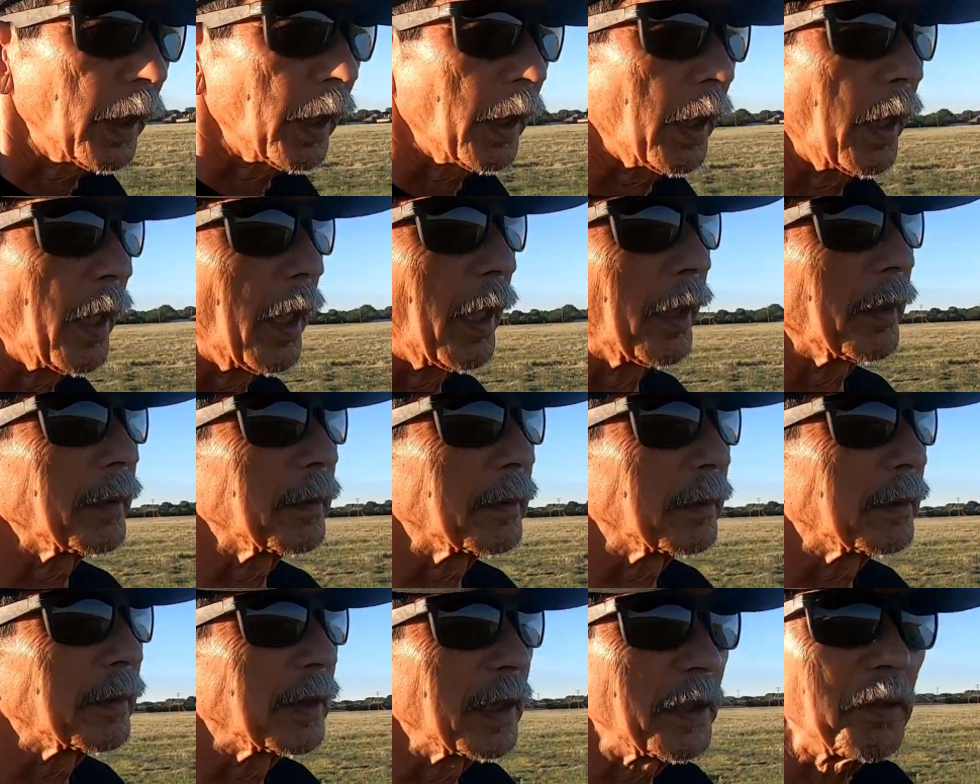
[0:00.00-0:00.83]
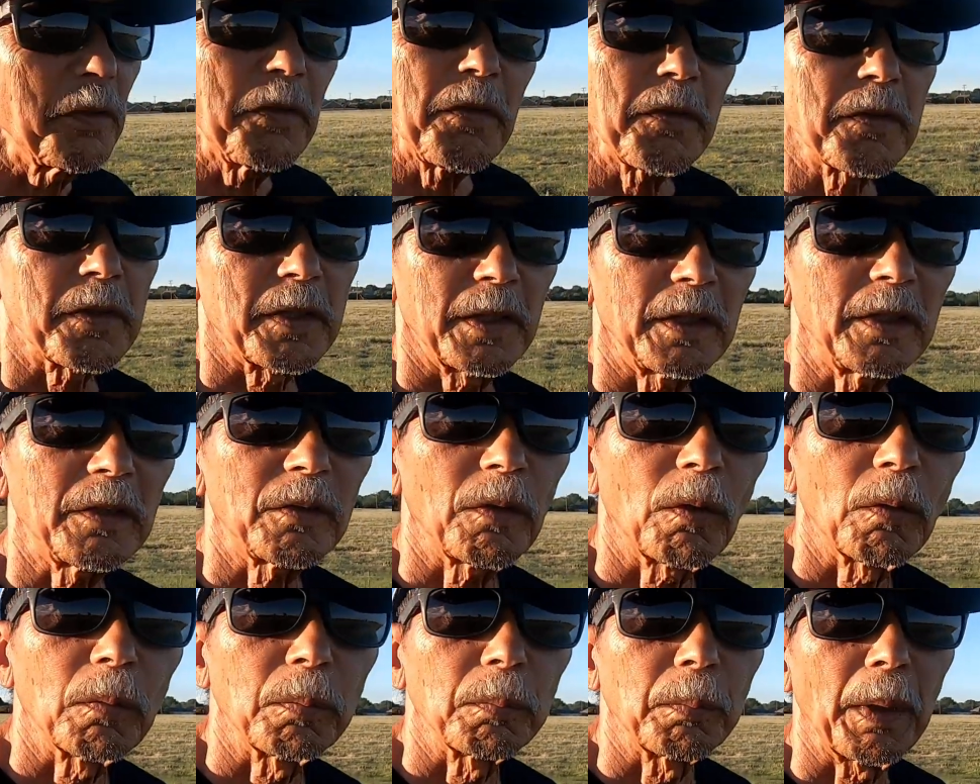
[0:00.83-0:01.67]
uh, didn't think
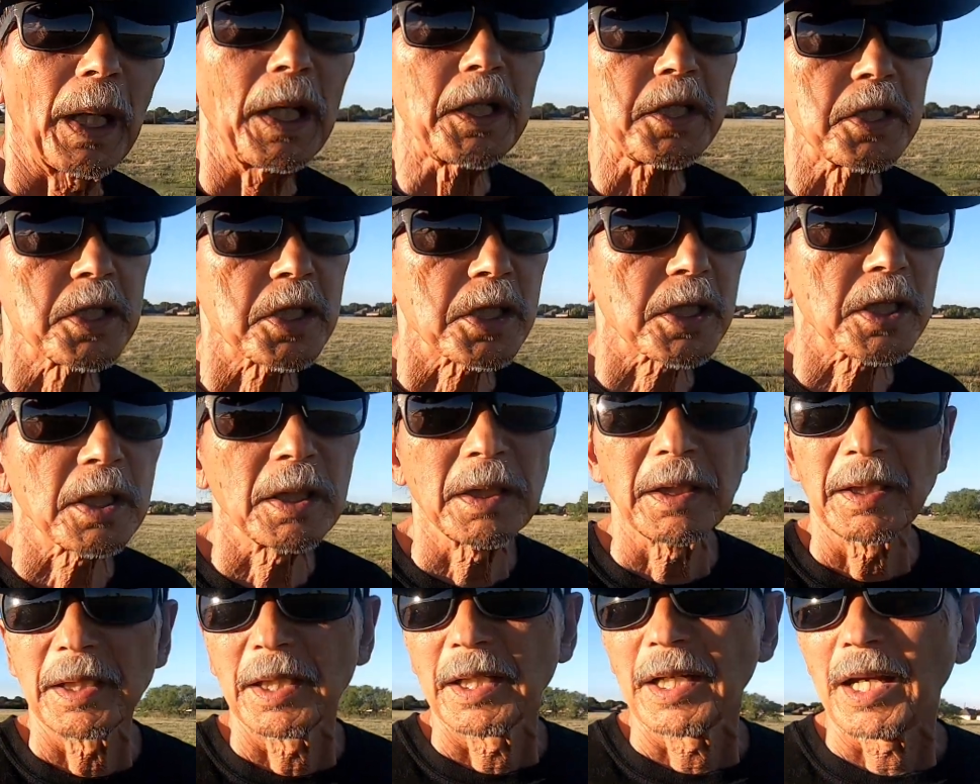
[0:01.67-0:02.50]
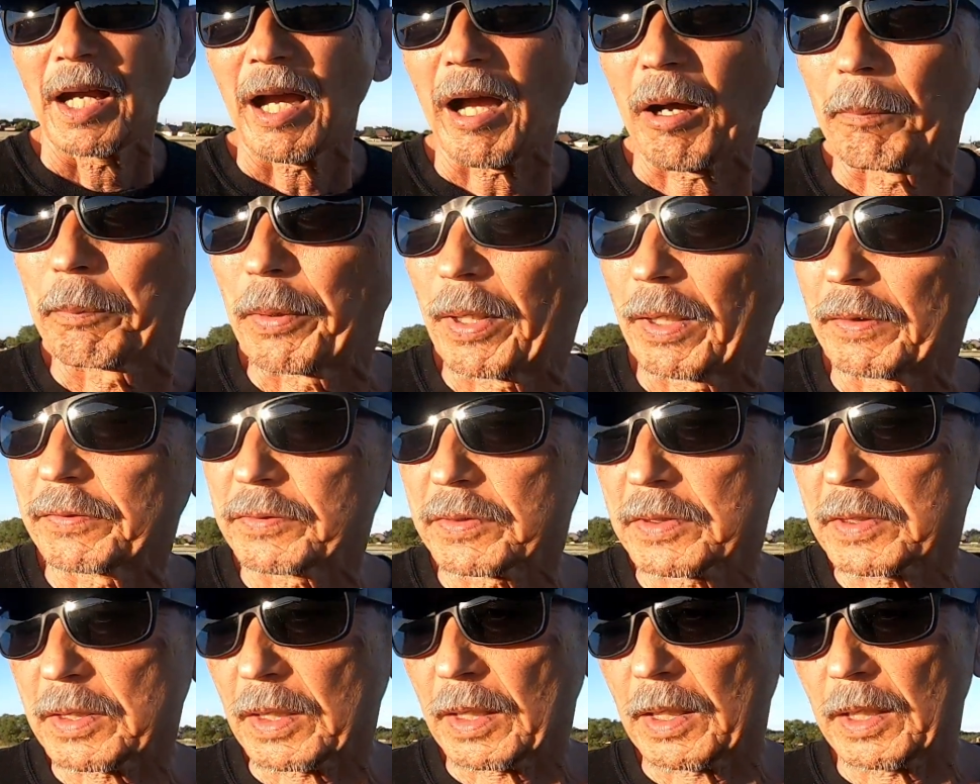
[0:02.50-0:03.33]
of much
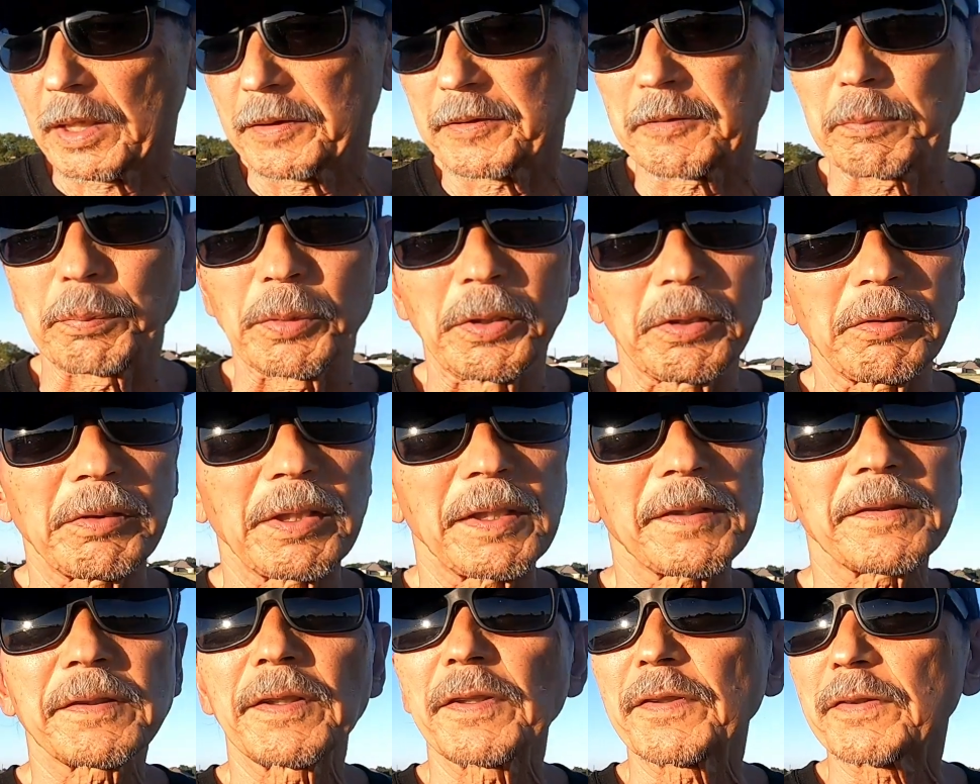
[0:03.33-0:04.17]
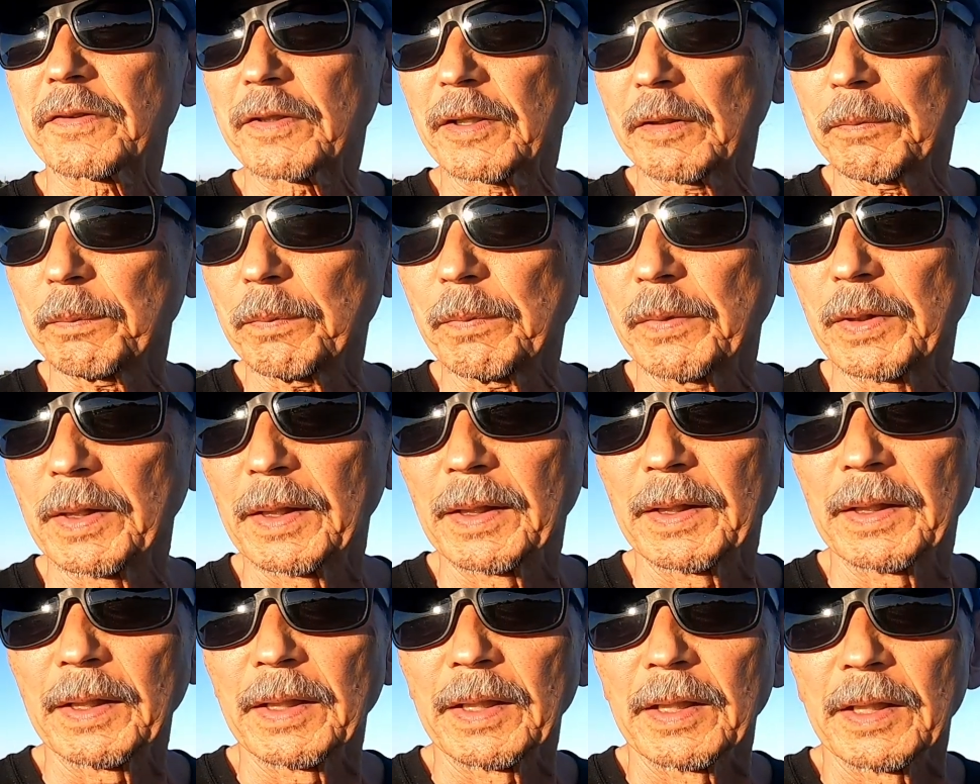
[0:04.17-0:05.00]
about uh, sprinkler system.
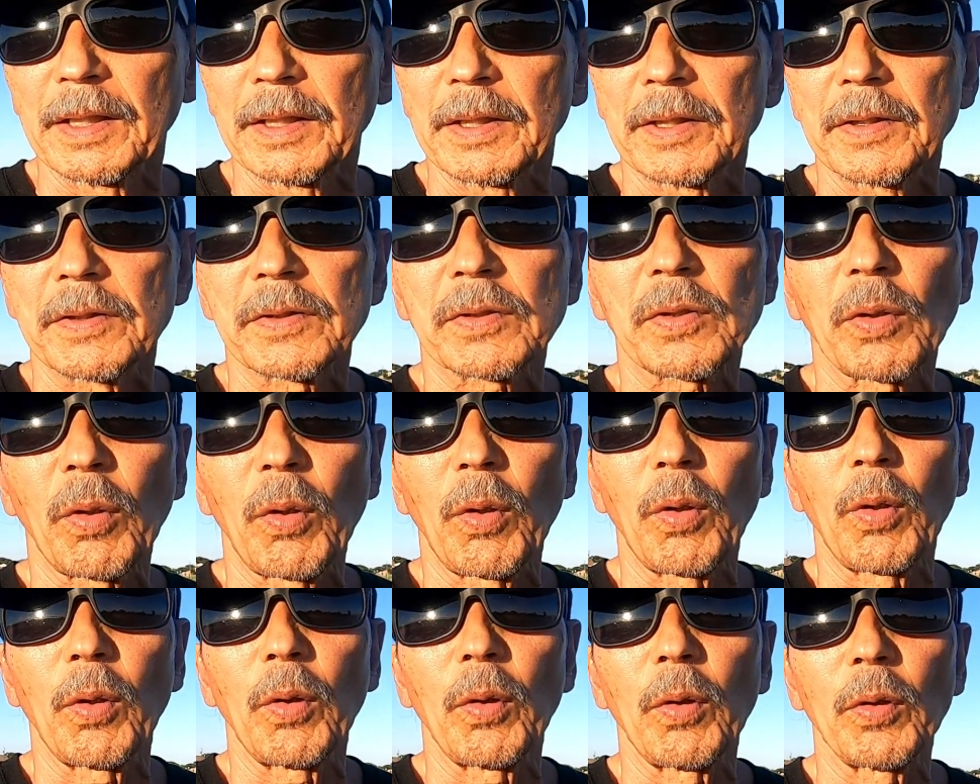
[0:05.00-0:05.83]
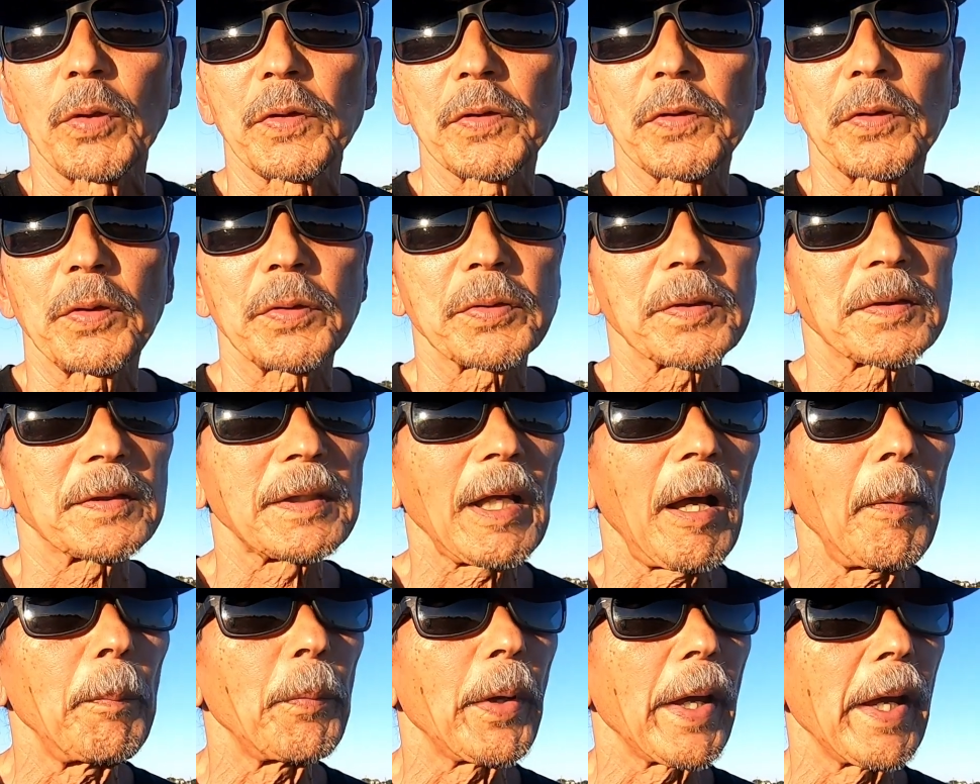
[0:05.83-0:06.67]
So
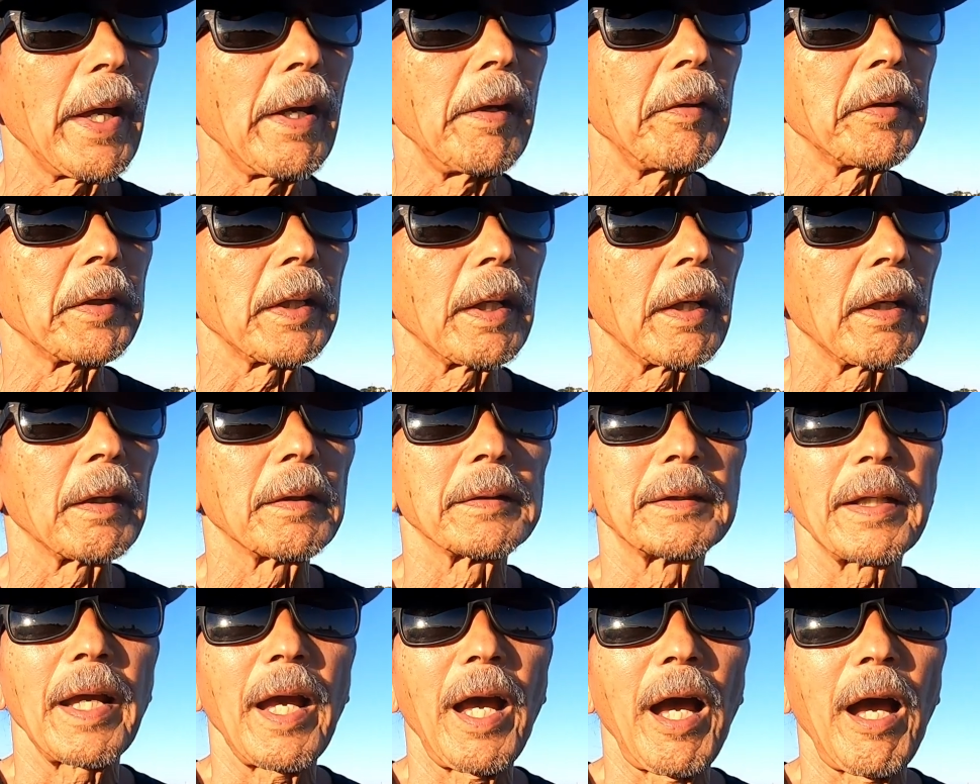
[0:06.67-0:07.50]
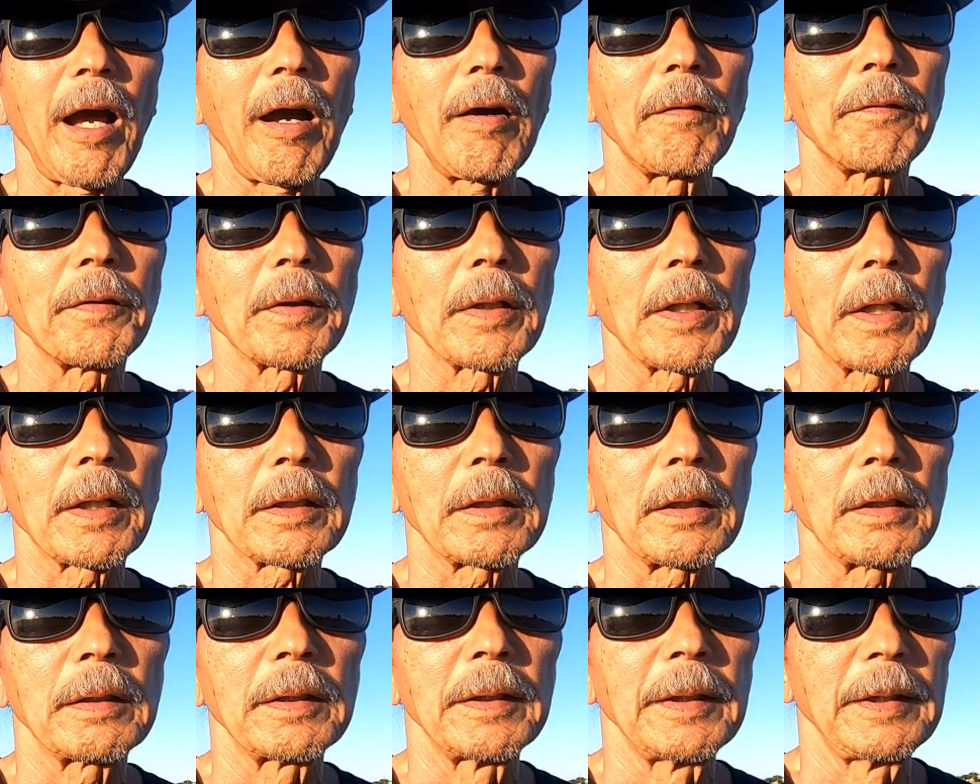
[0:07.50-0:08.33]
some area, they have
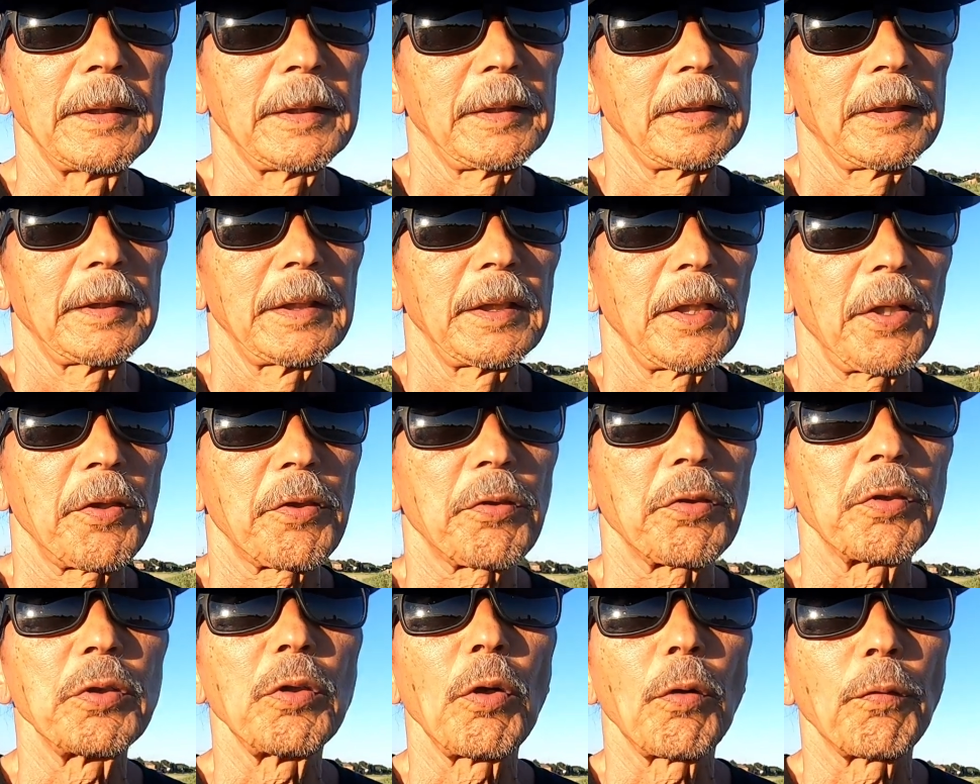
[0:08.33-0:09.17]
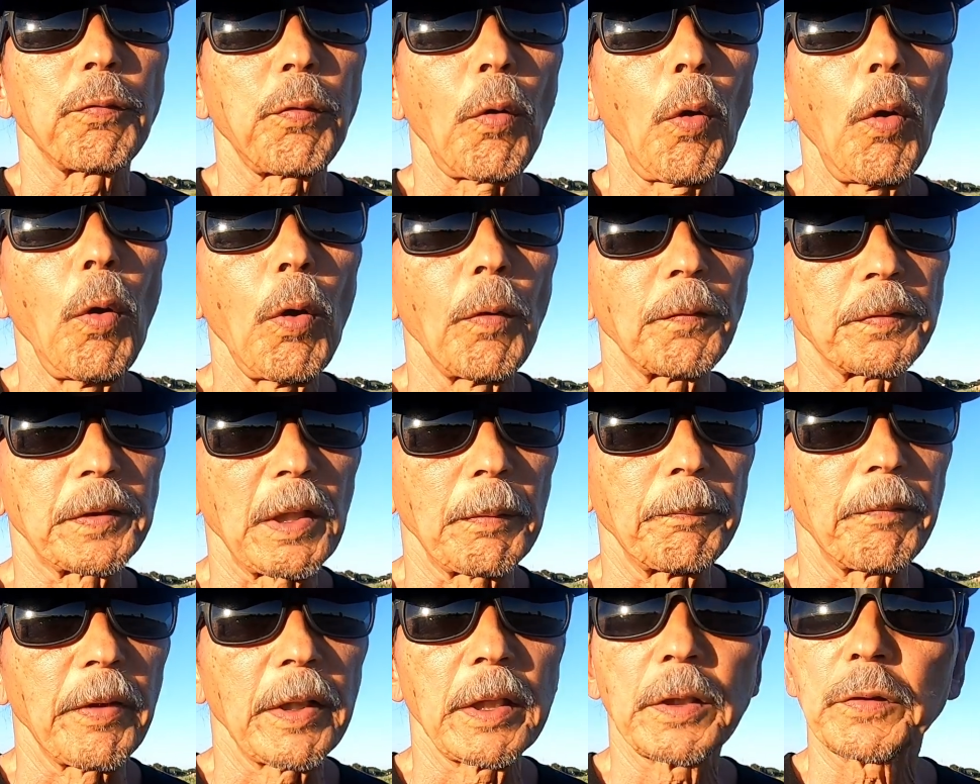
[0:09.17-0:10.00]
like a, uh, three or four of
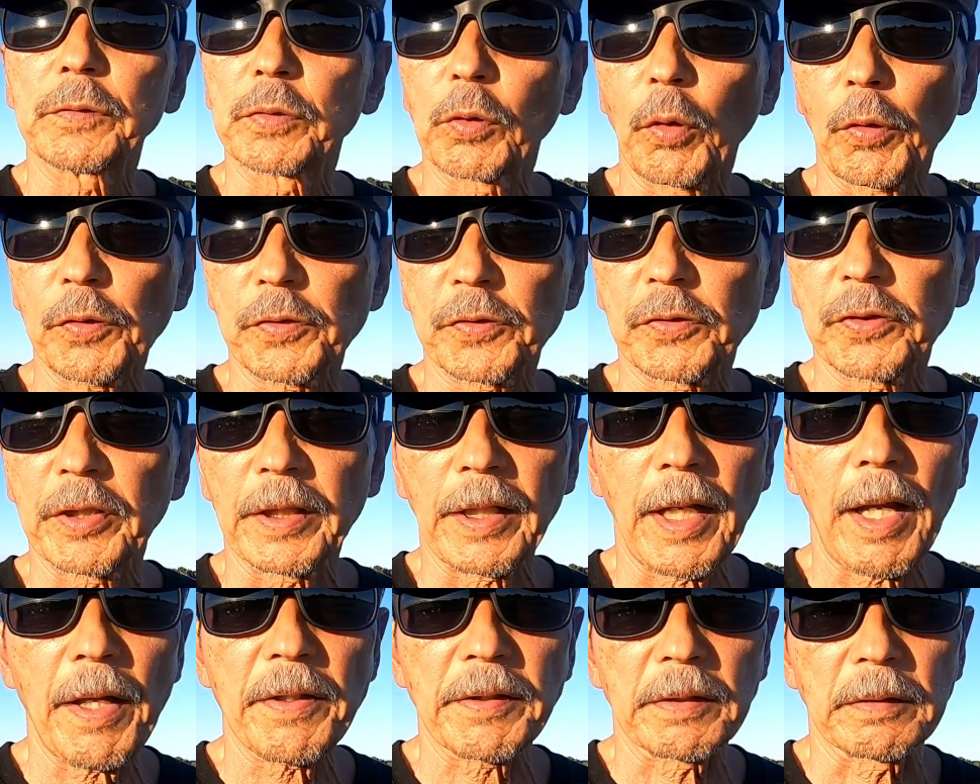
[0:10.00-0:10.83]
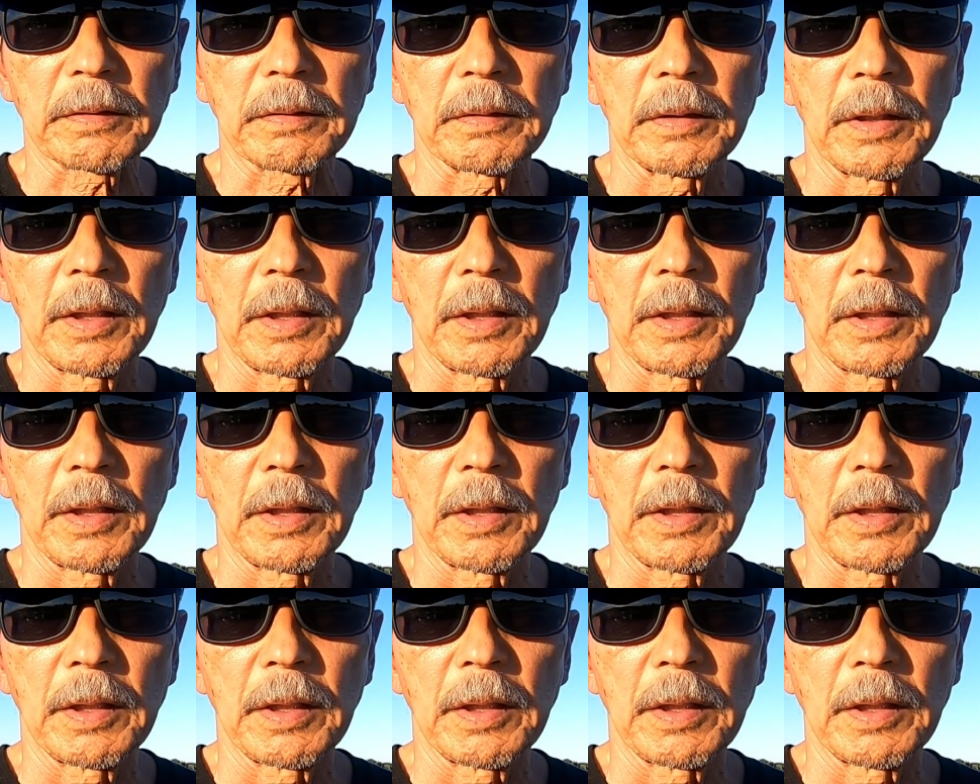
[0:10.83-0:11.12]
them very close together,